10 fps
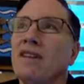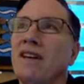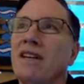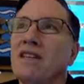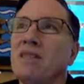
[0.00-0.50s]

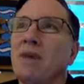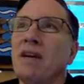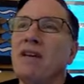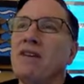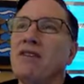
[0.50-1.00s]
I guess
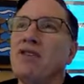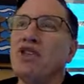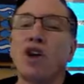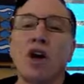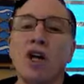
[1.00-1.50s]
my
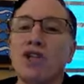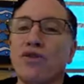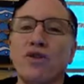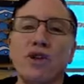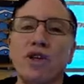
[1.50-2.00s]
charge
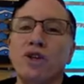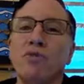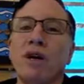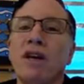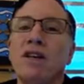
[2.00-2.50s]
for you,
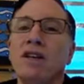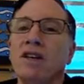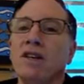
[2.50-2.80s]
my